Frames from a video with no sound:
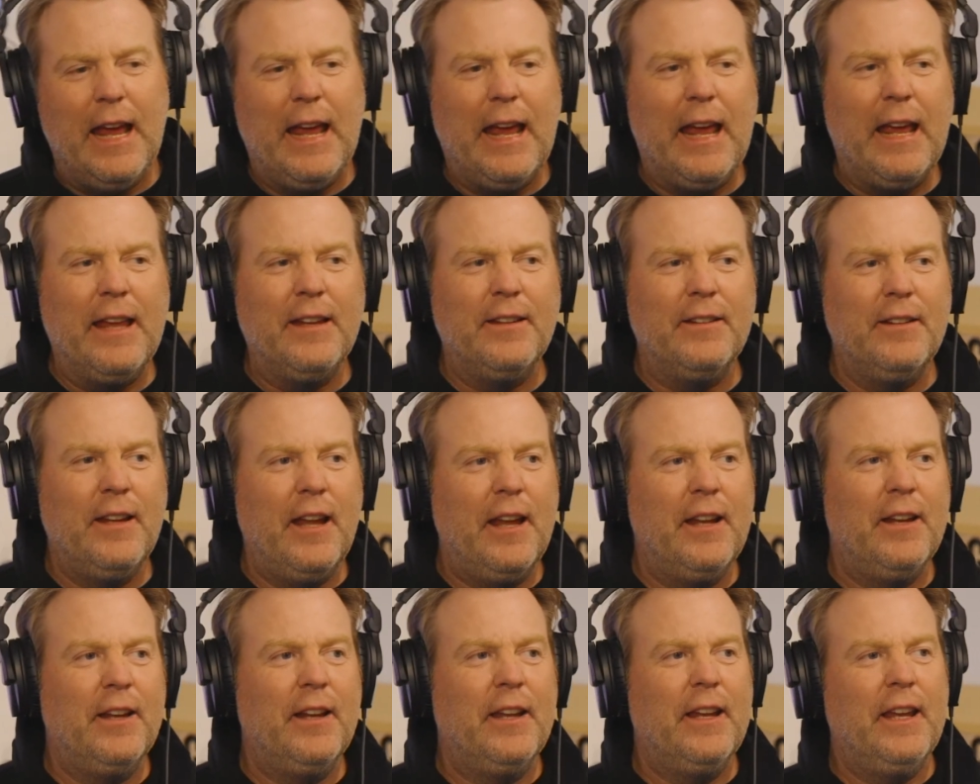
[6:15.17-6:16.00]
and
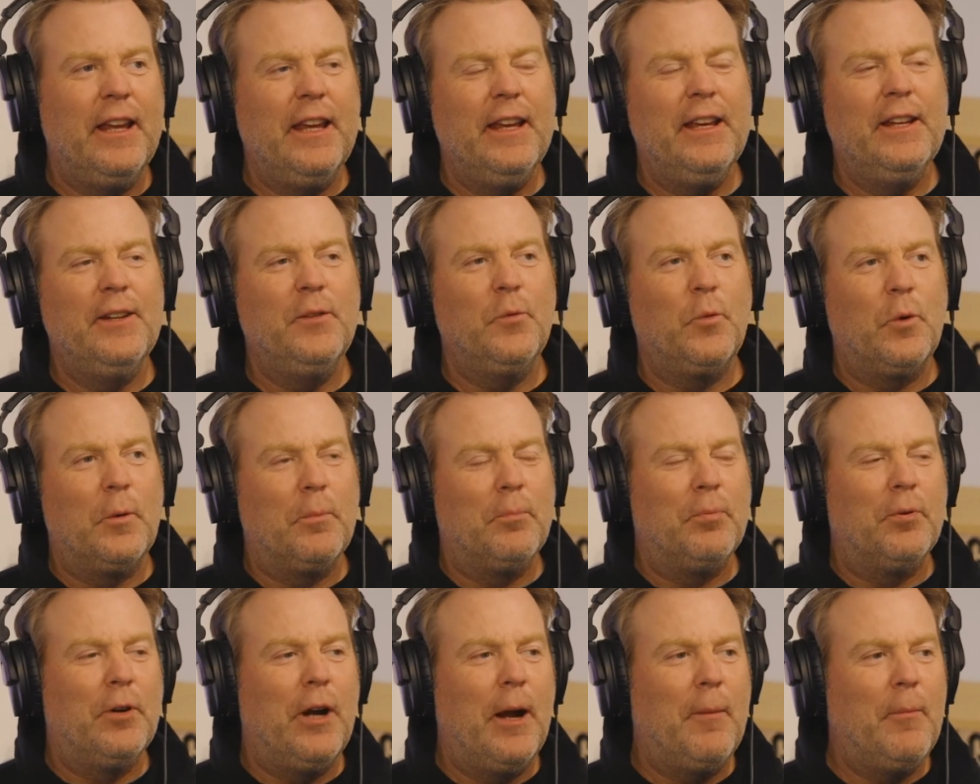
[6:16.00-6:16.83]
again, we're
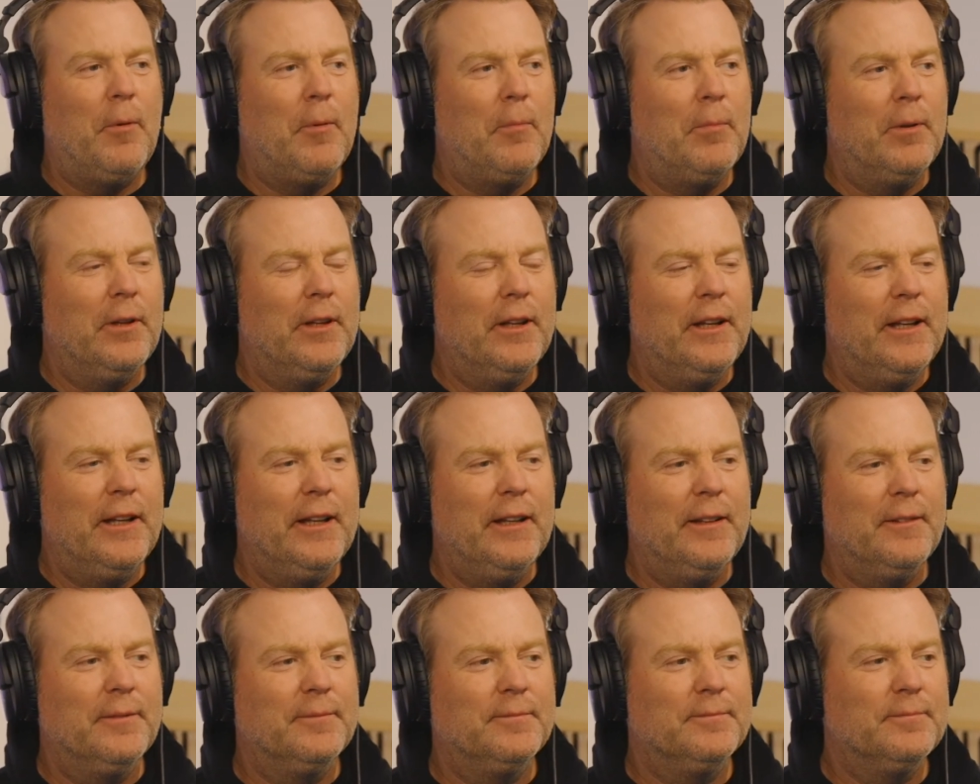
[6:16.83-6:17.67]

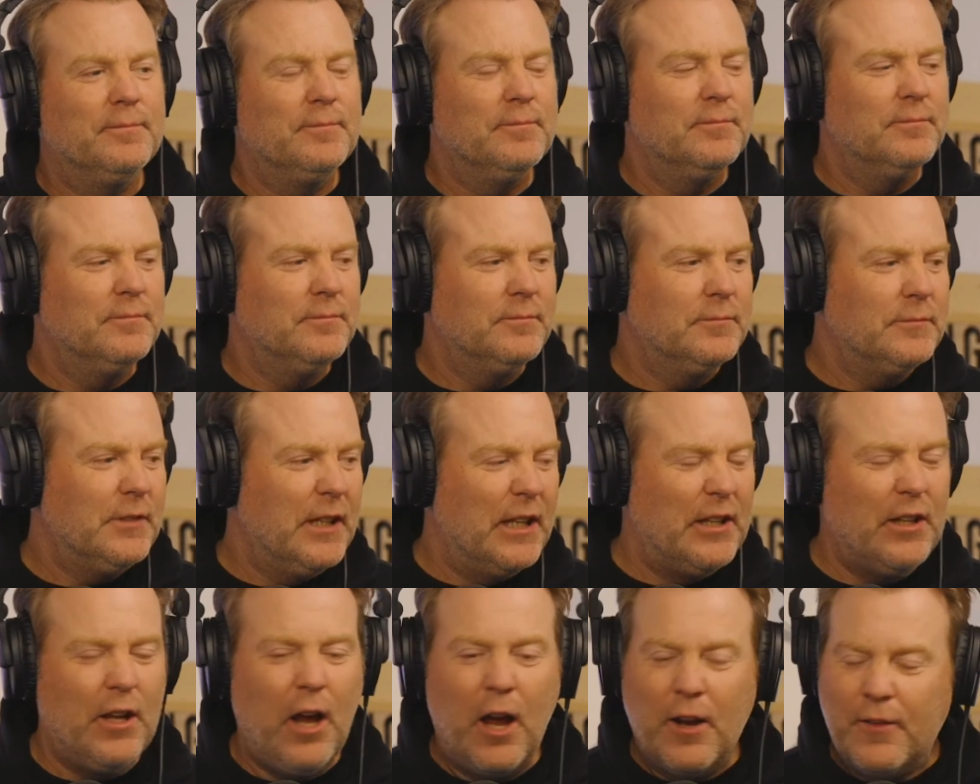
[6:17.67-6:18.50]
probably,
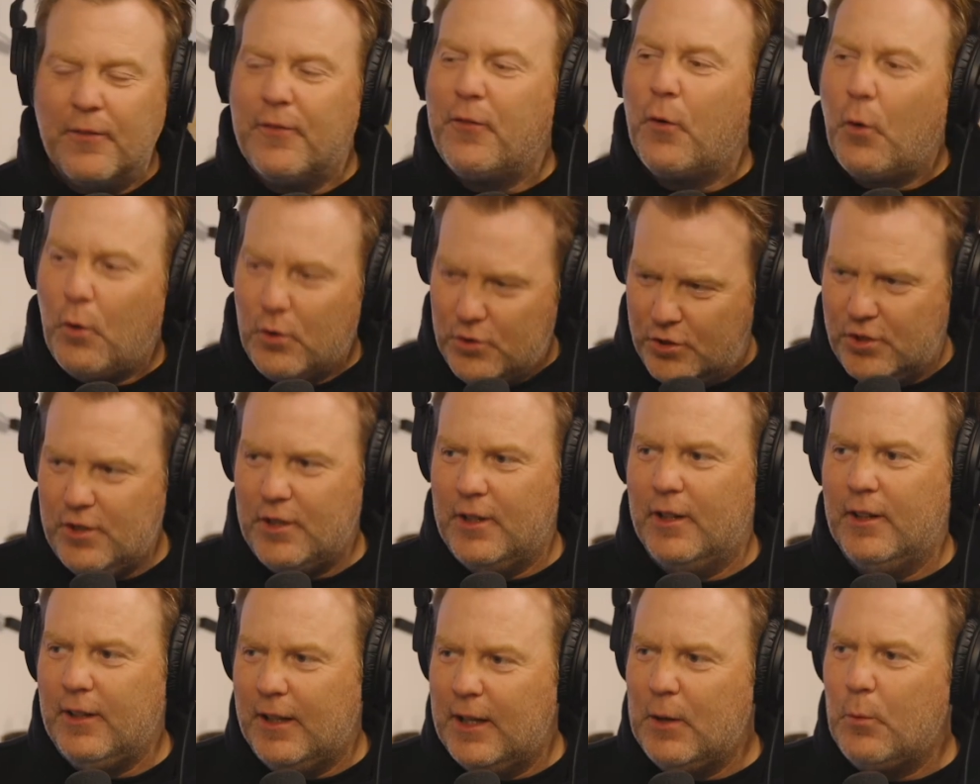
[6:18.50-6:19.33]

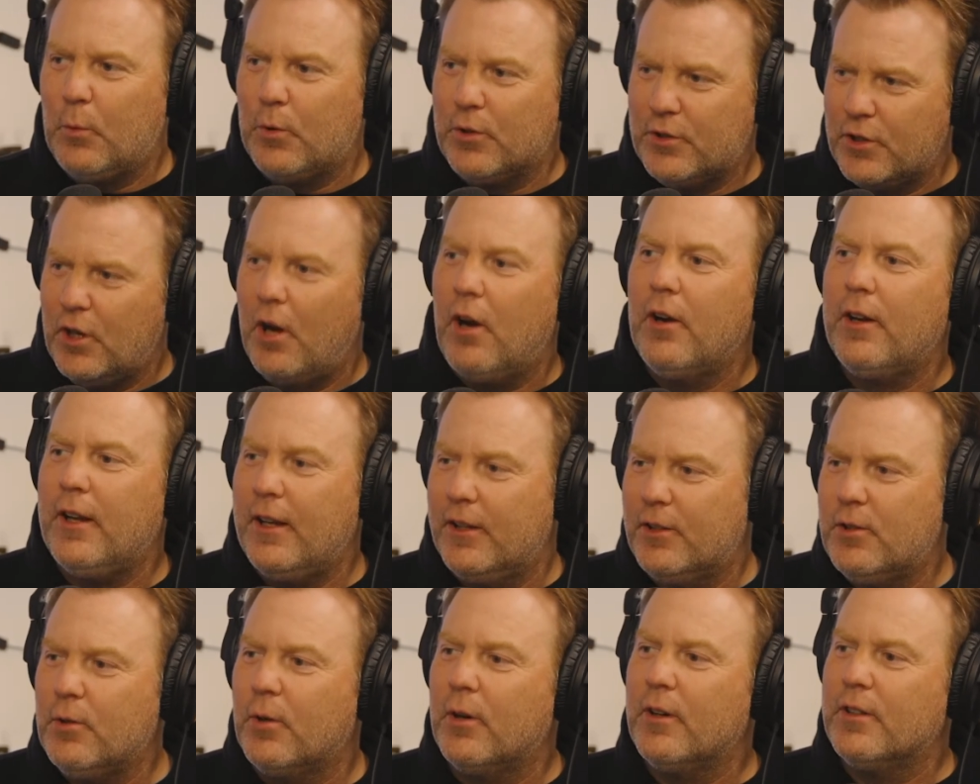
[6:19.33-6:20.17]
unfortunately, we're
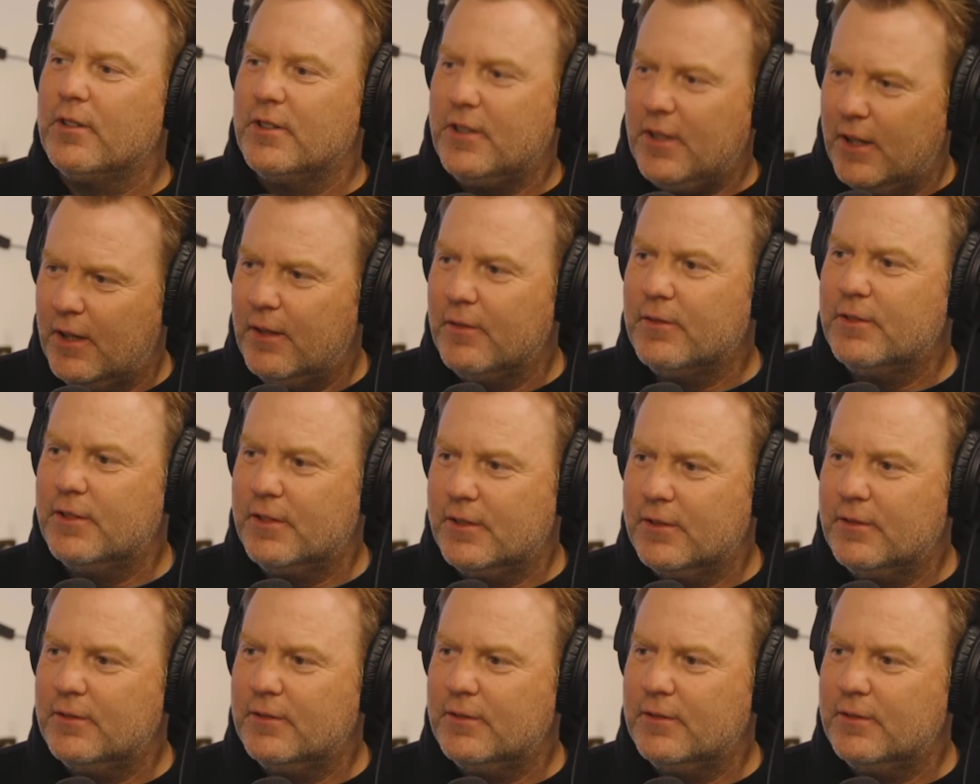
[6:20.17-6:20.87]
talking to ourselves.